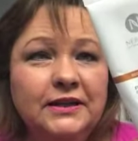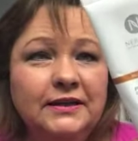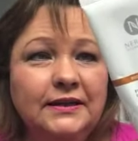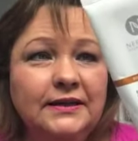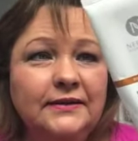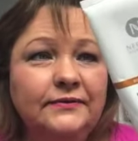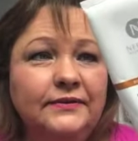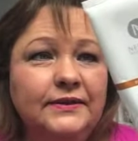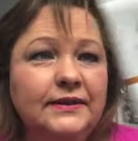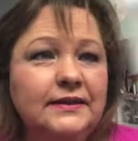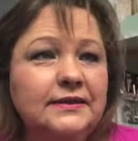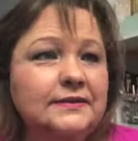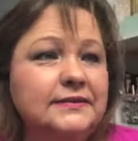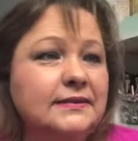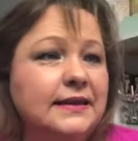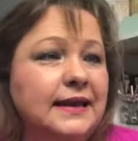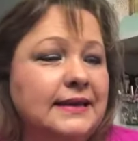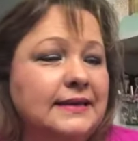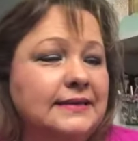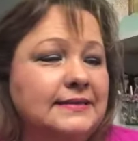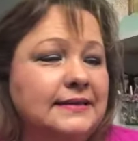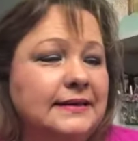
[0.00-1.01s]
love this.
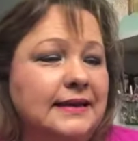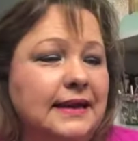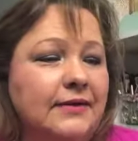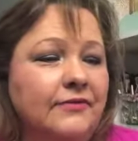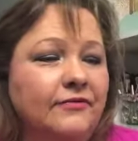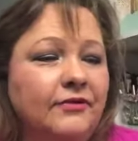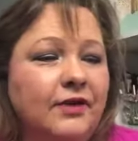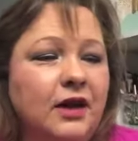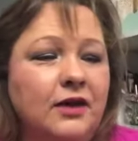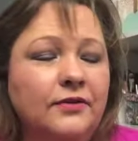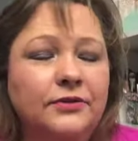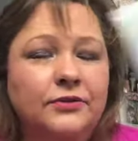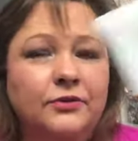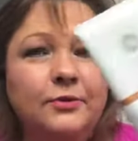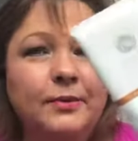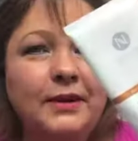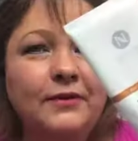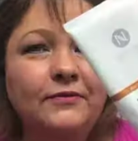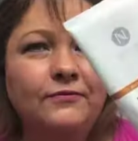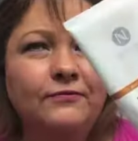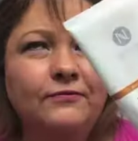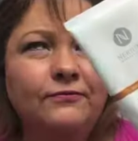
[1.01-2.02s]
Like I said, I've gone through
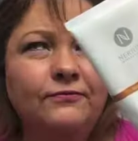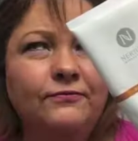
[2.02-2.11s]
about